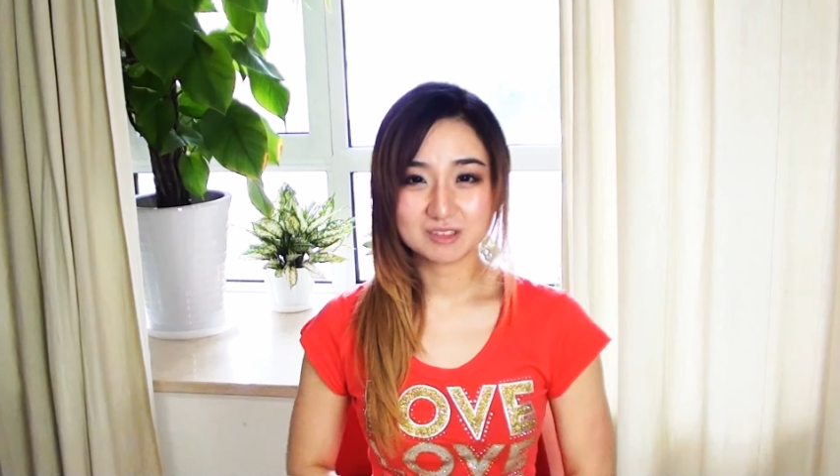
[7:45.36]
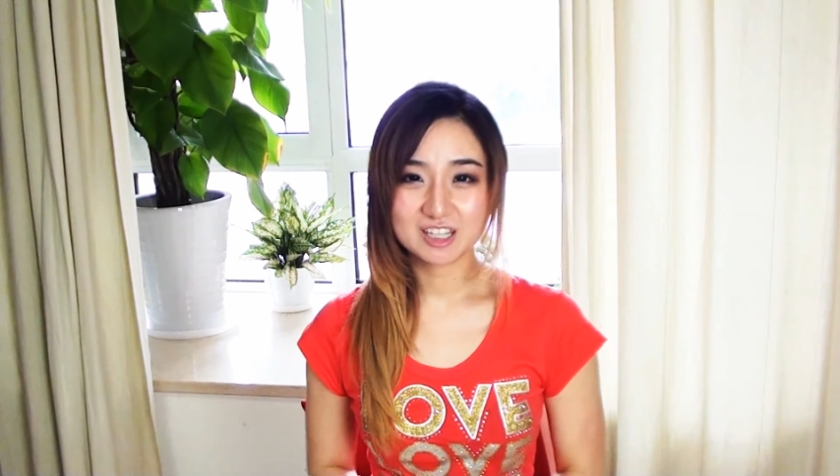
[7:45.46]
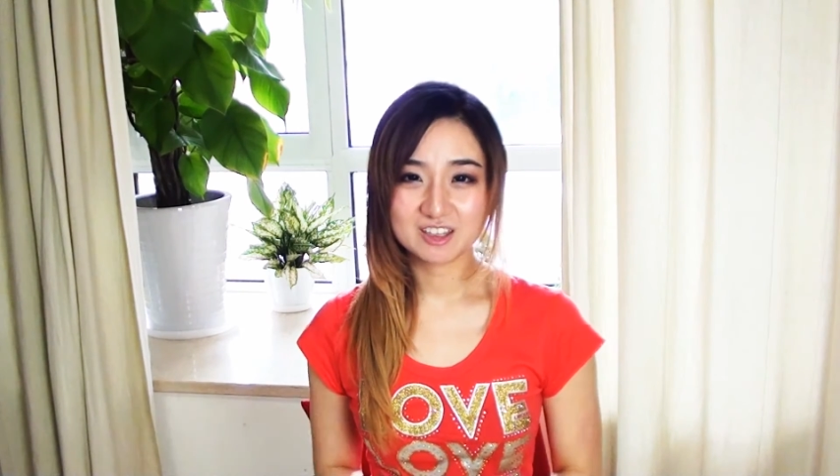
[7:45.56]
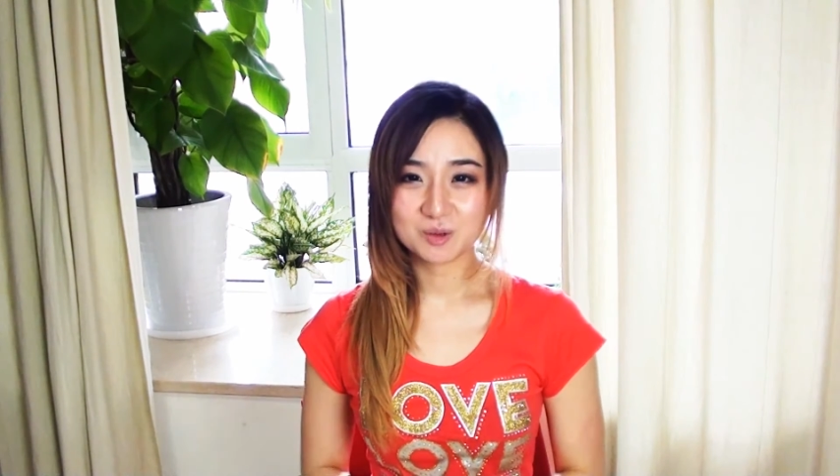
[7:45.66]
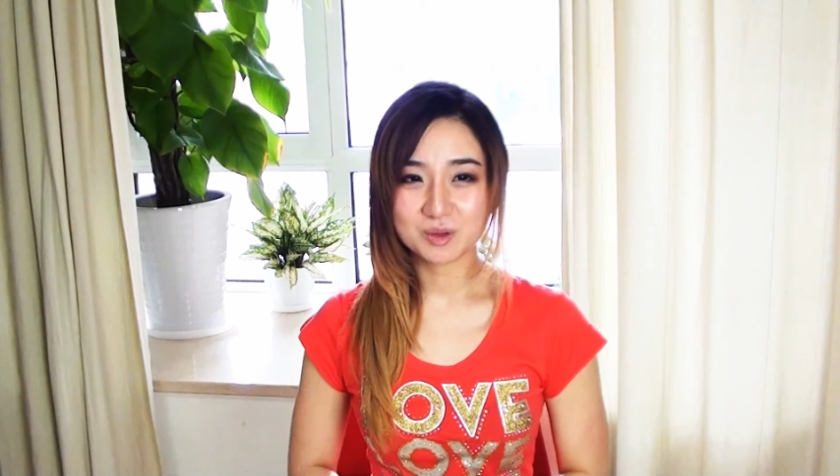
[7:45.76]

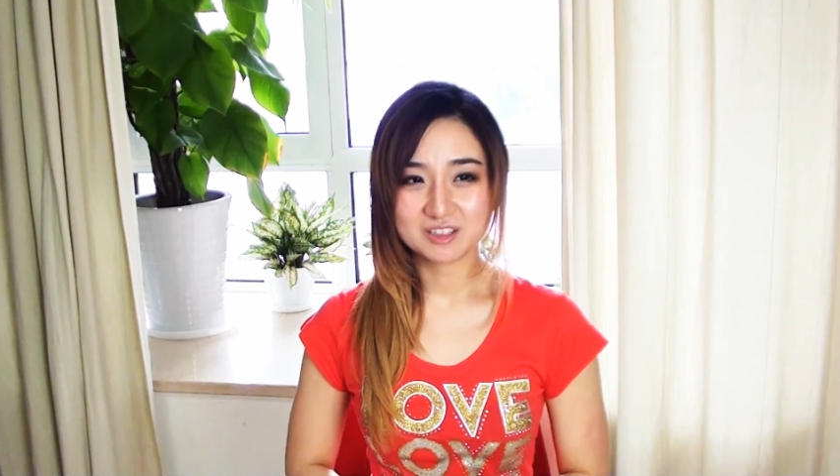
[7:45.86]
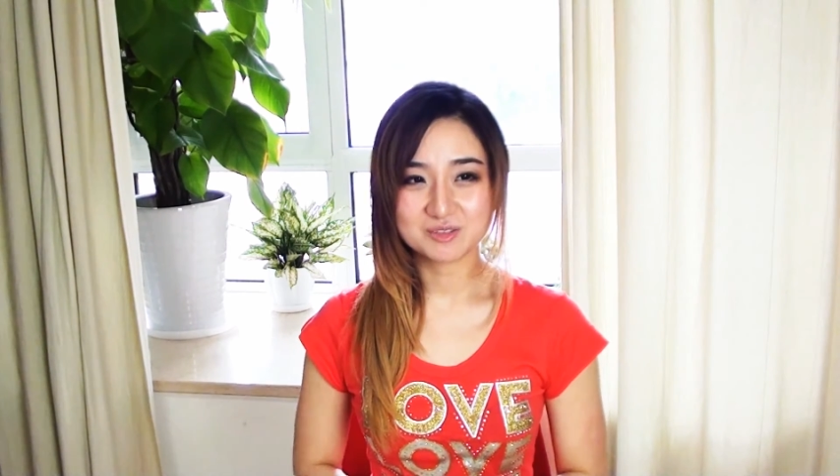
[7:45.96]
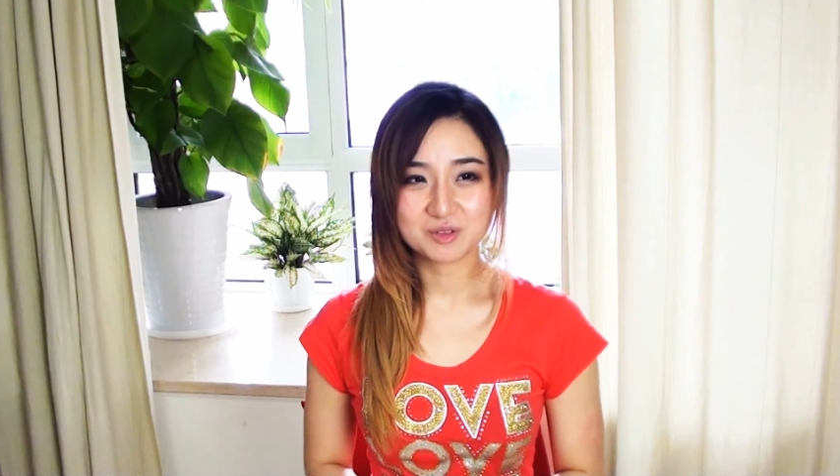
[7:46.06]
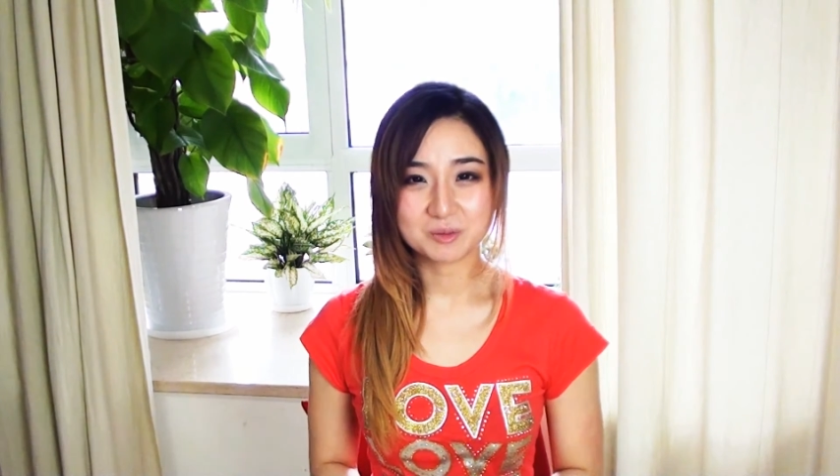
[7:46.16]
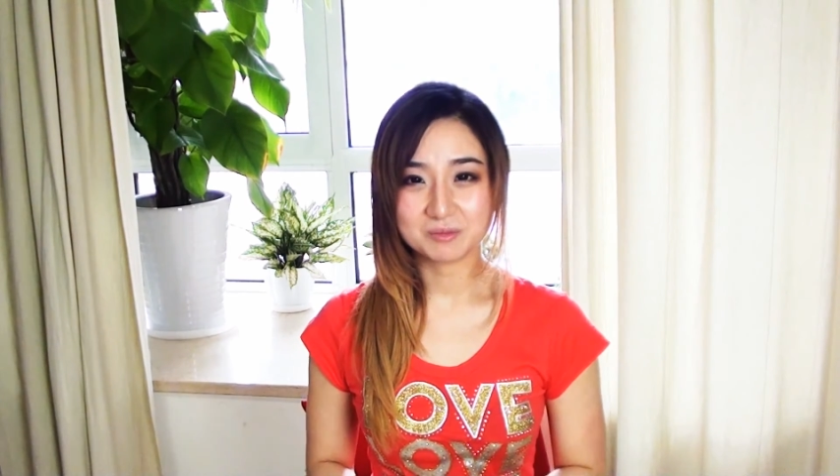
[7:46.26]
either
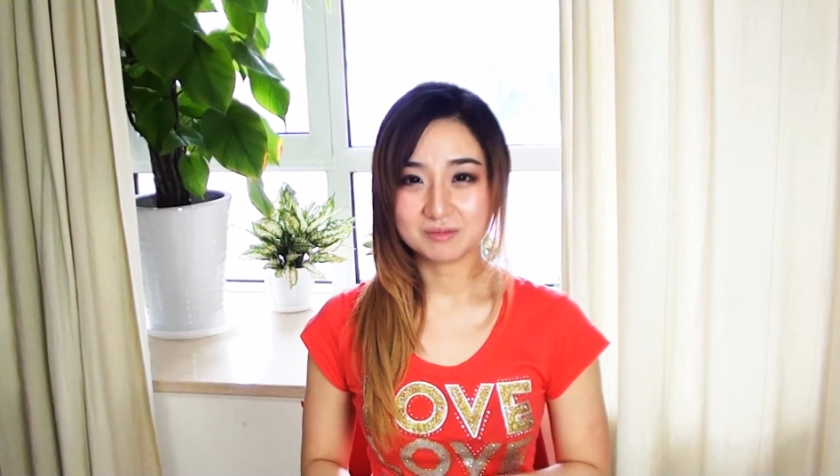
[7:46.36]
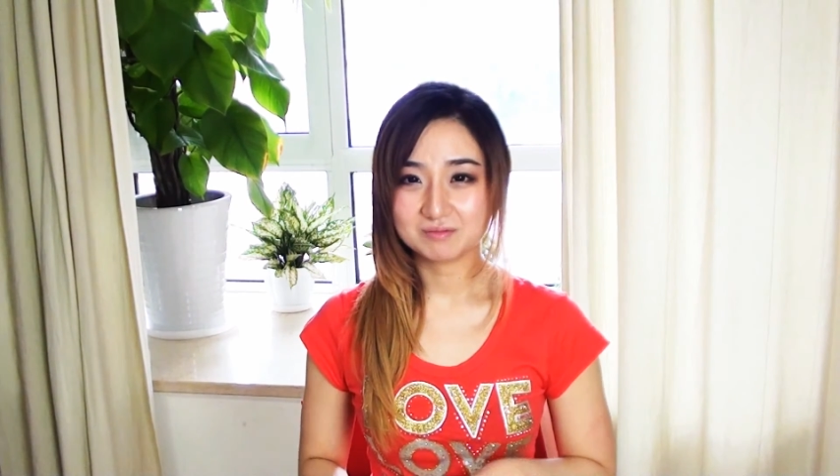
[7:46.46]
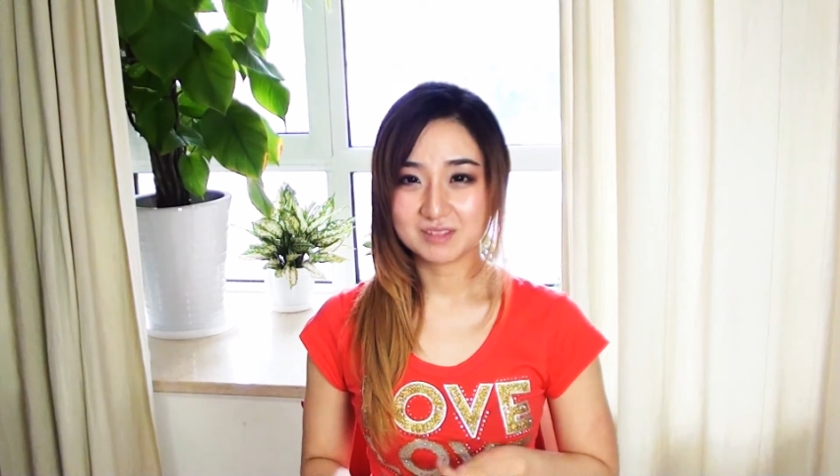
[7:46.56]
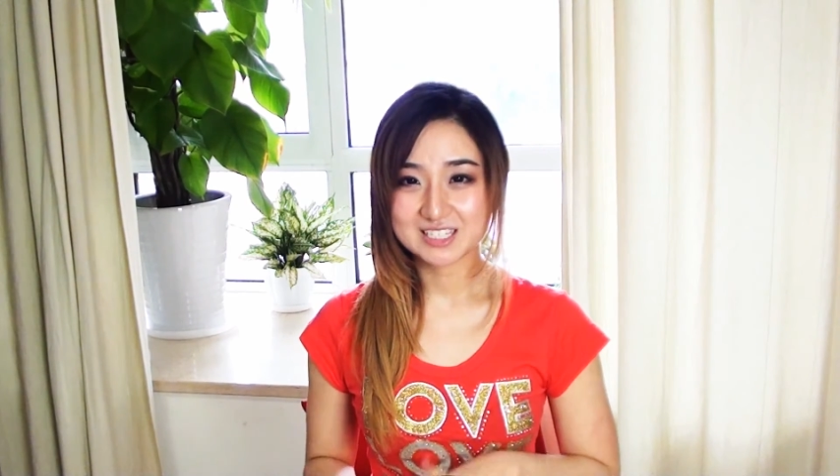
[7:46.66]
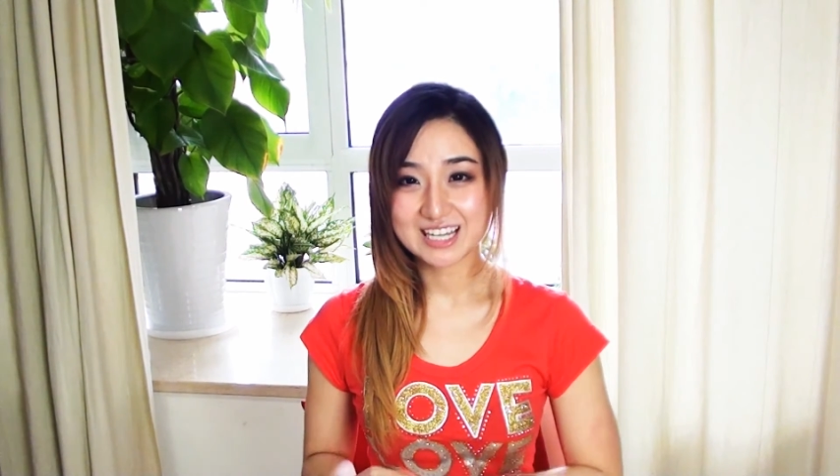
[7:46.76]
ones from
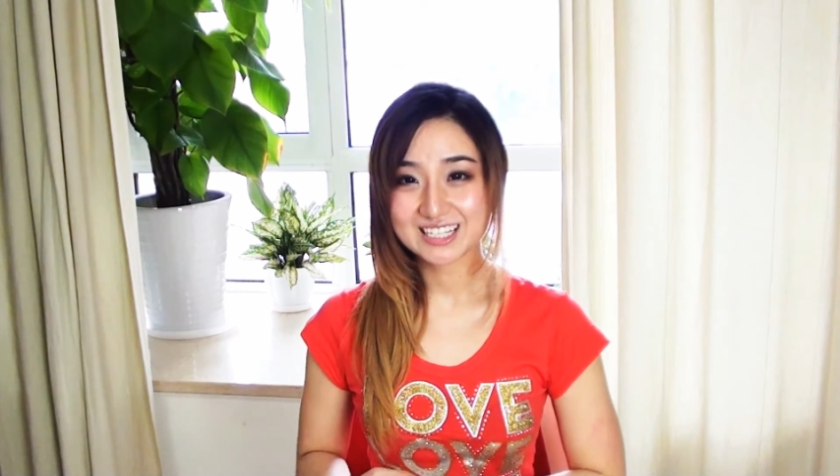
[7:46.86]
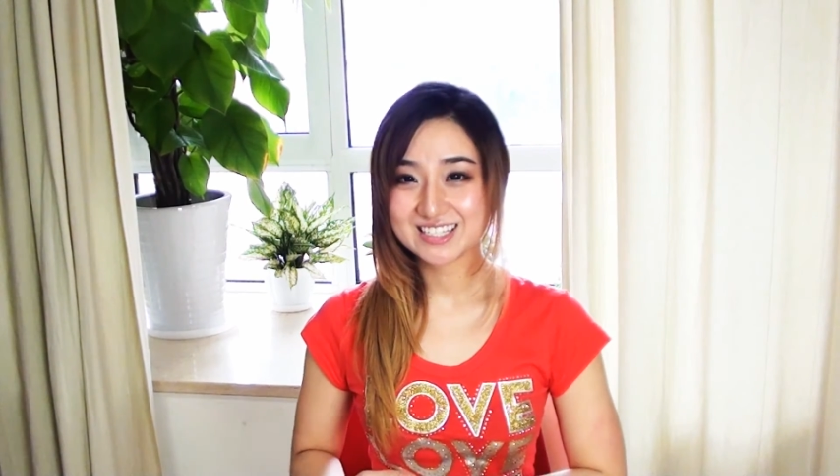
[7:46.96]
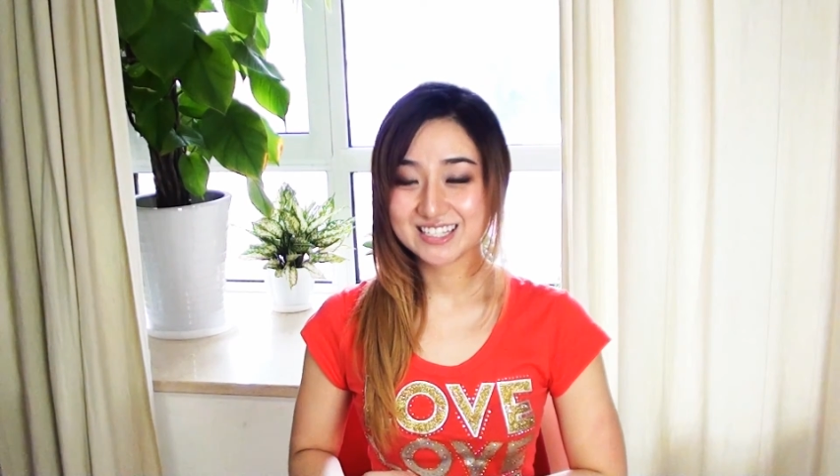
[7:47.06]
the 2nd